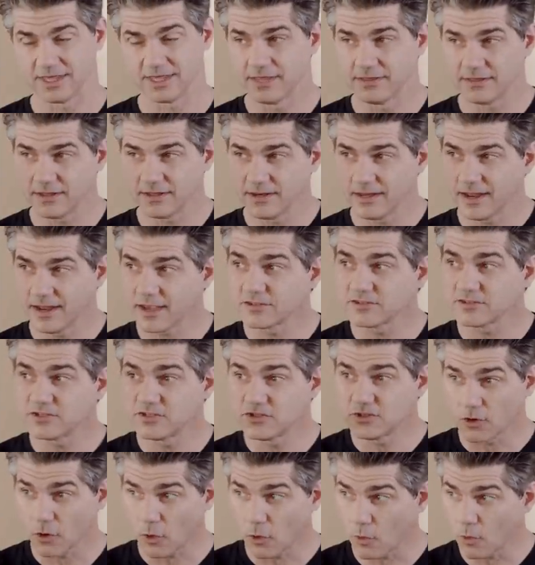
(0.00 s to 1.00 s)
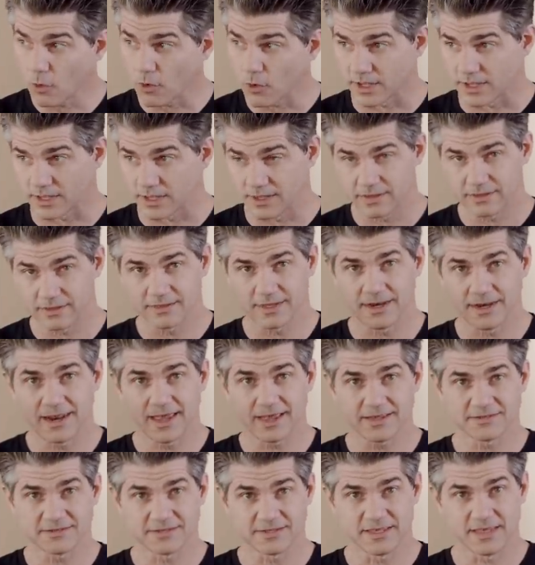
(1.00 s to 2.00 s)
in the next toy, the
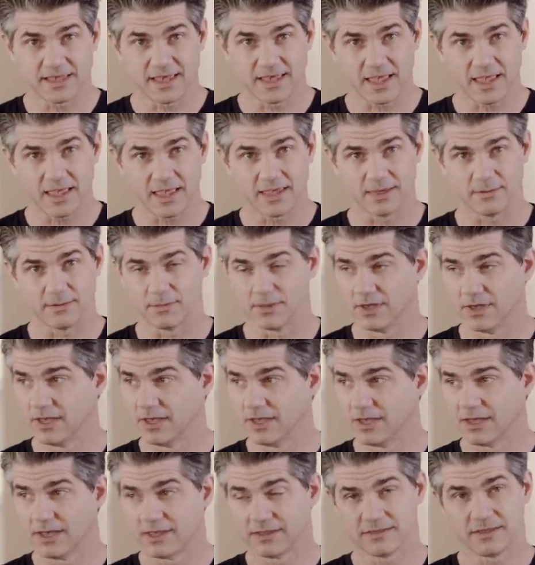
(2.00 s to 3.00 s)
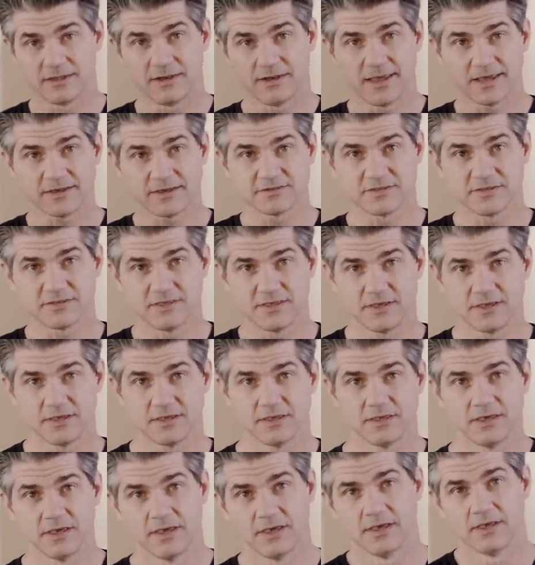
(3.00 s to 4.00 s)
next game, the next
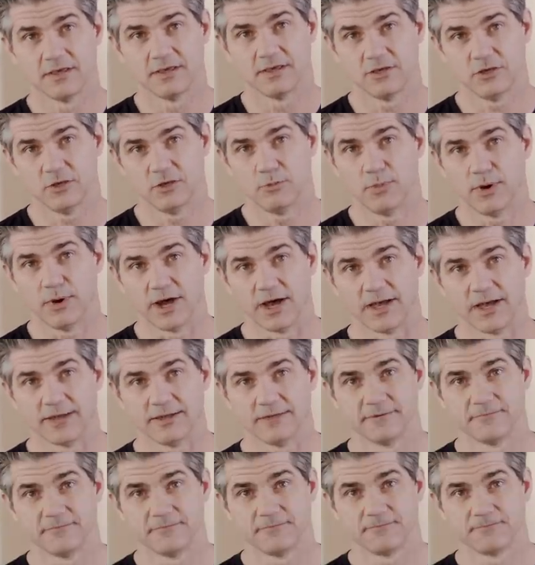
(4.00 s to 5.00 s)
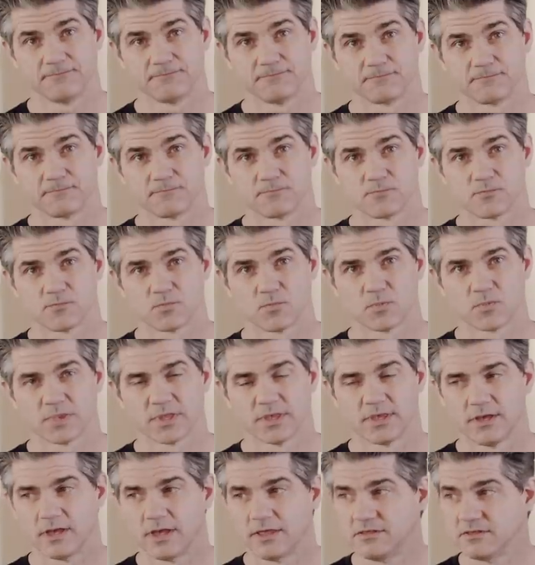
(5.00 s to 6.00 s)
thing you buy.
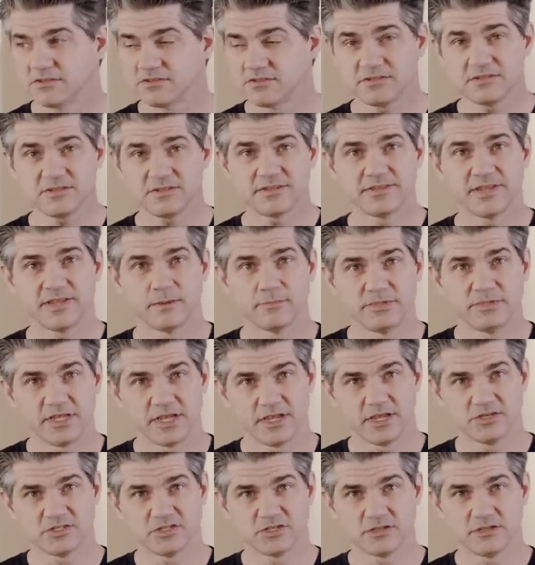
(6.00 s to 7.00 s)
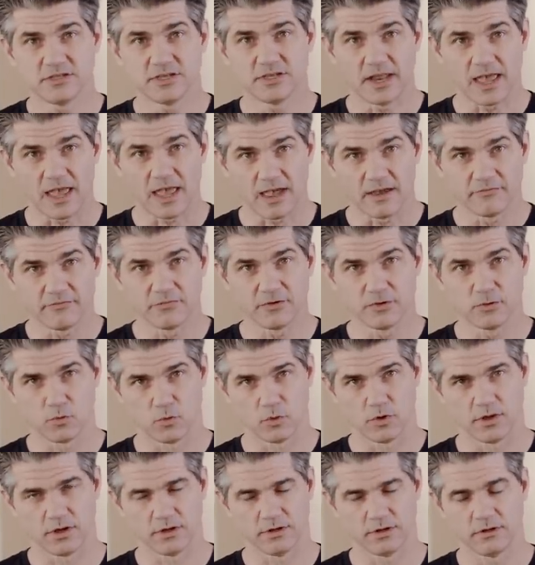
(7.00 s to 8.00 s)
And this is a temptation that
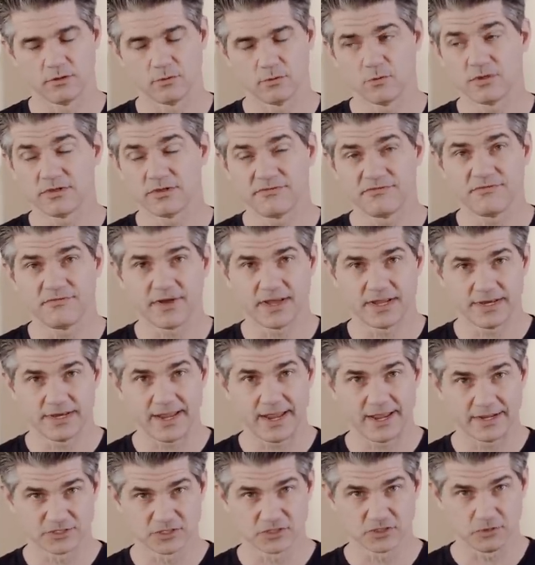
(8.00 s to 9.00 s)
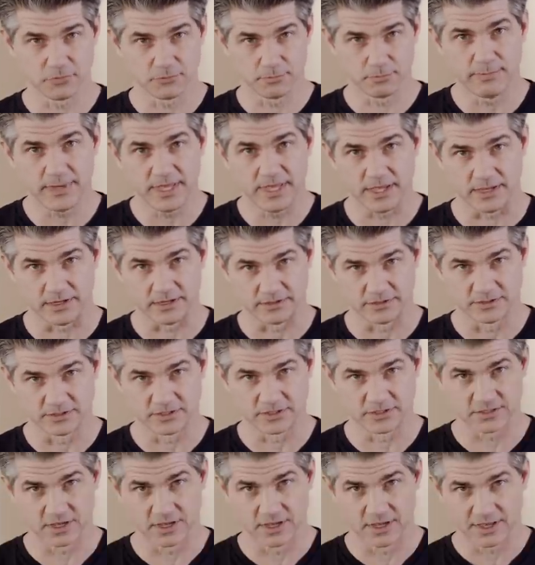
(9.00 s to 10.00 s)
everyone with financial
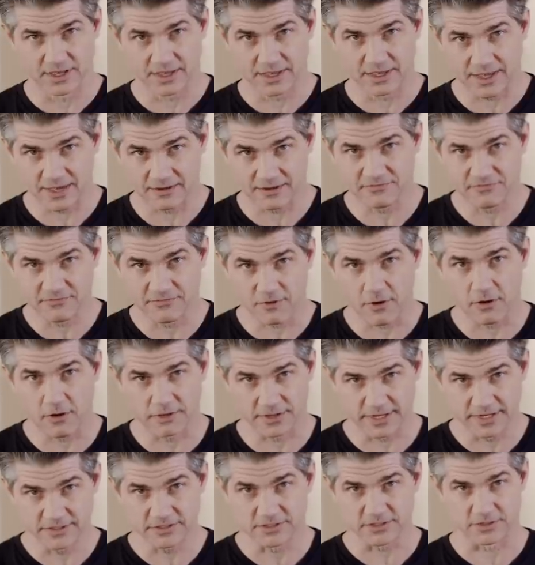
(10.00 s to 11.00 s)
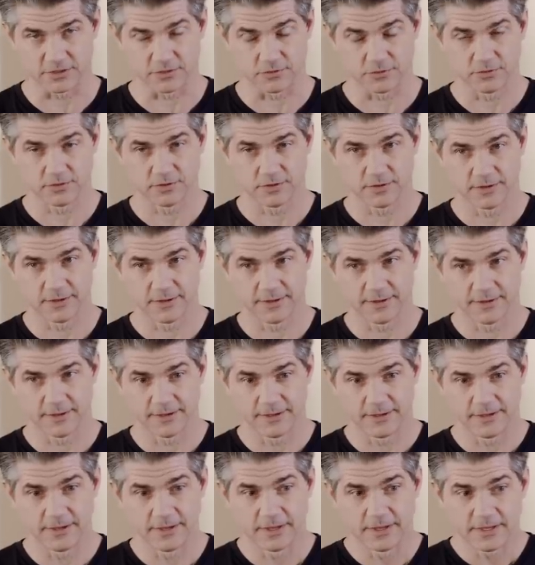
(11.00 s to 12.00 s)
means can fall into.
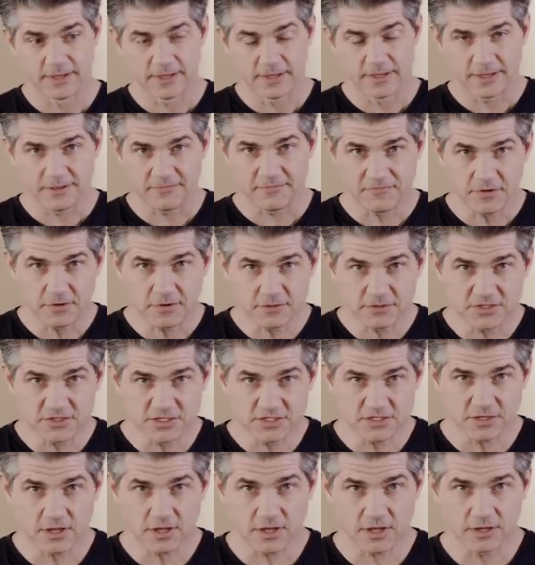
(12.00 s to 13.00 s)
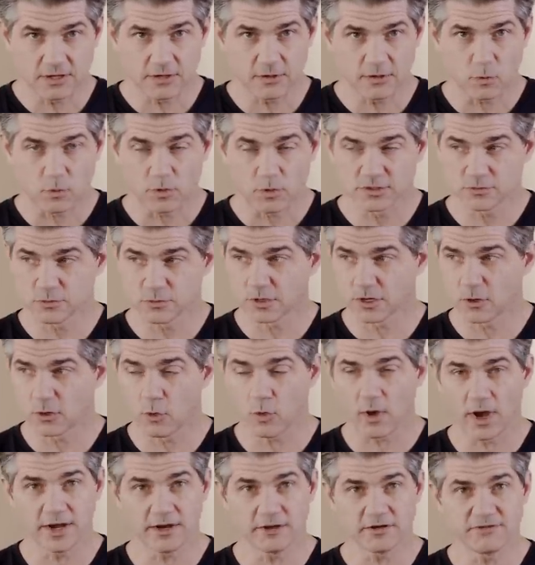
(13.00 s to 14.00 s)
If your son was
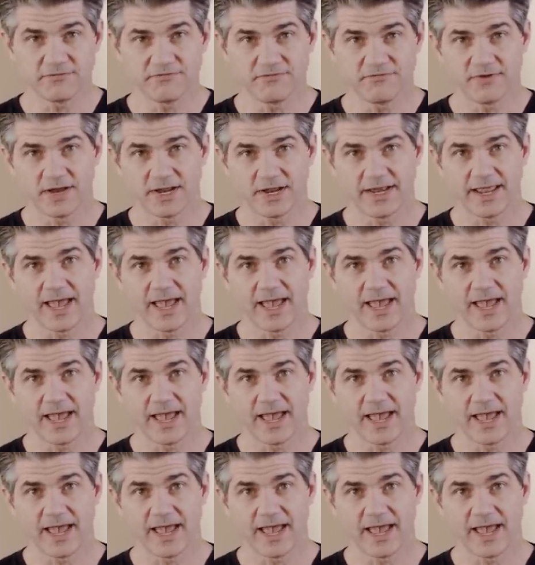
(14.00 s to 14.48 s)
required to find